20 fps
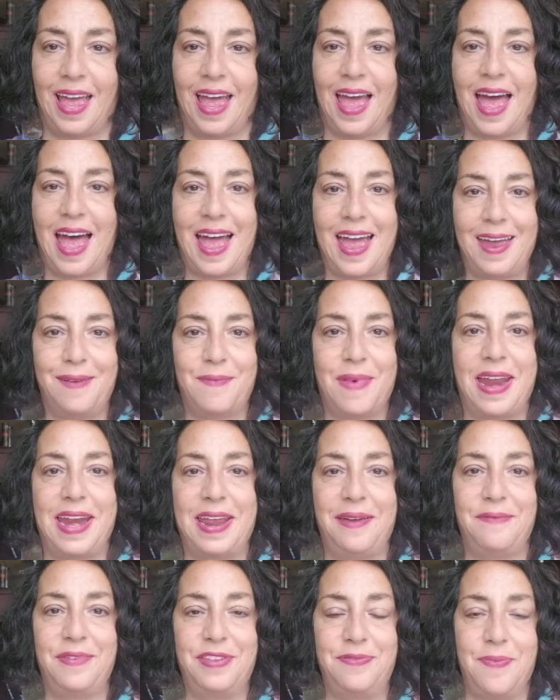Hi, my
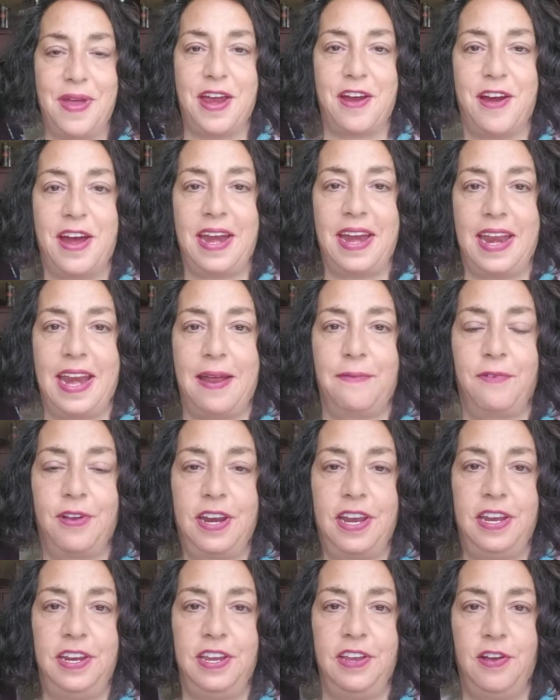name is Merritt, and I'm
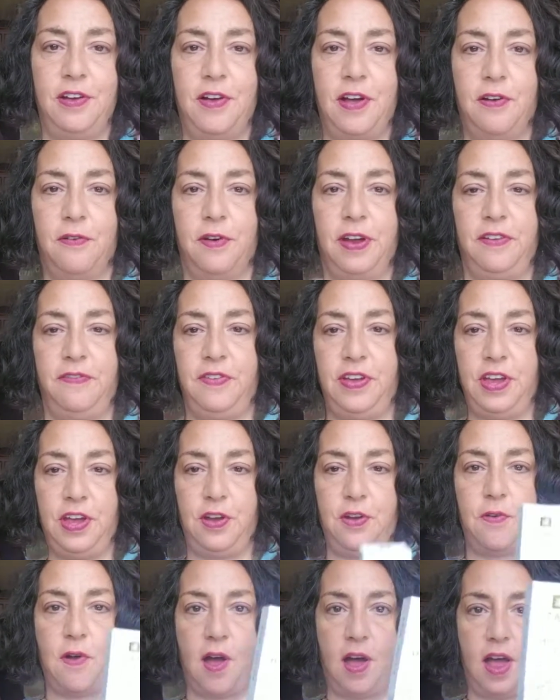going to do a
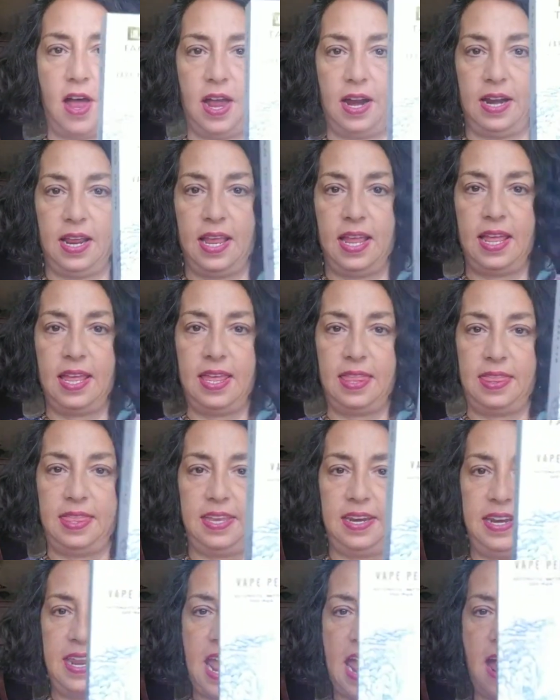review on
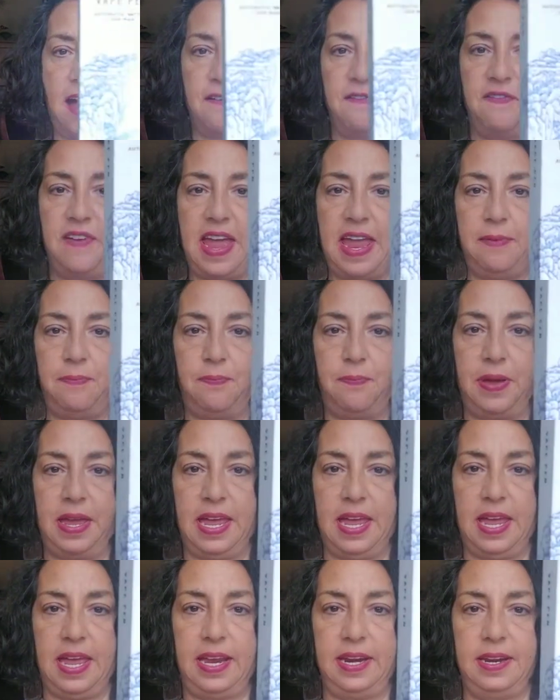the Tao Vape
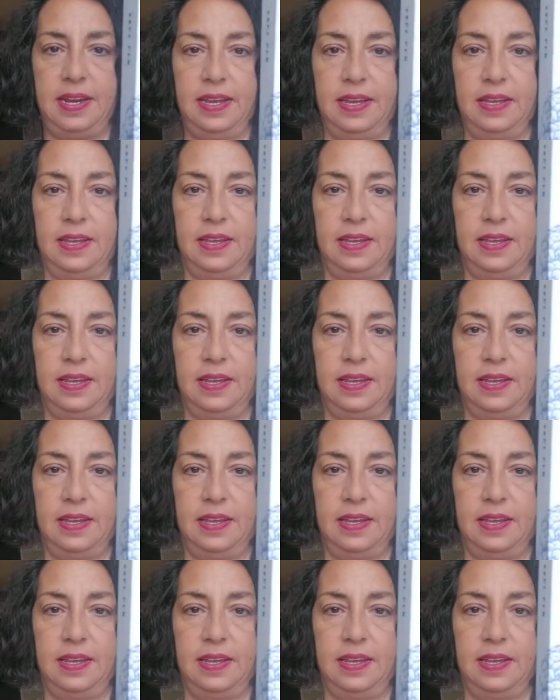Pen.